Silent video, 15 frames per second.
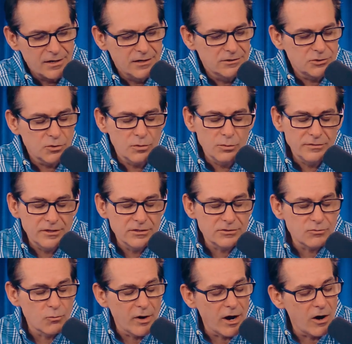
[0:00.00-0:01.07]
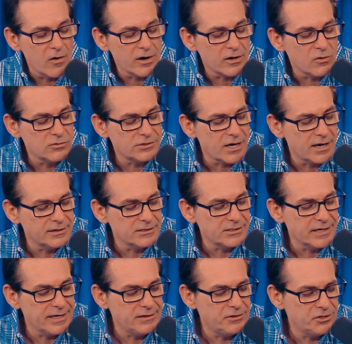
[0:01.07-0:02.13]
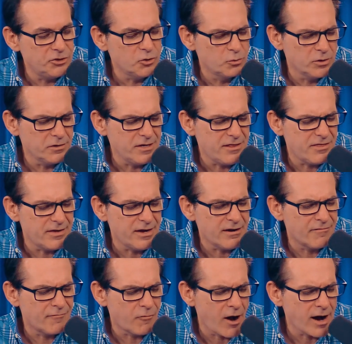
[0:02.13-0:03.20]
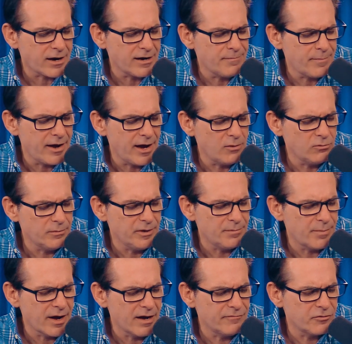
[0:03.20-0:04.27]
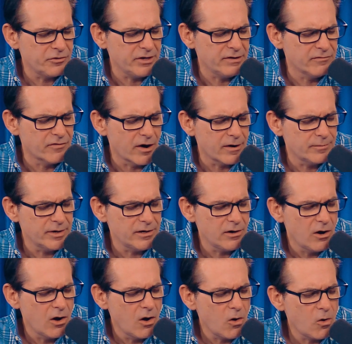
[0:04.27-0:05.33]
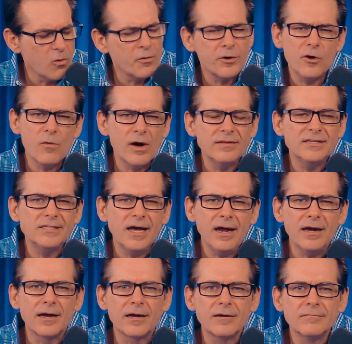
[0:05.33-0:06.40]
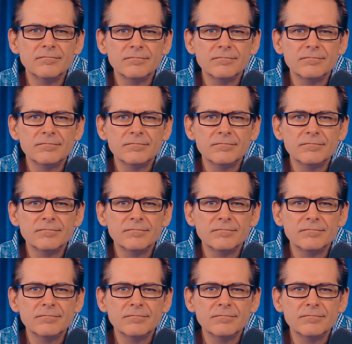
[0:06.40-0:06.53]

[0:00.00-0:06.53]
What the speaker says: So this Eric goes on to say, did you really think a fracking ban would be bad for the environment, or were you on the take?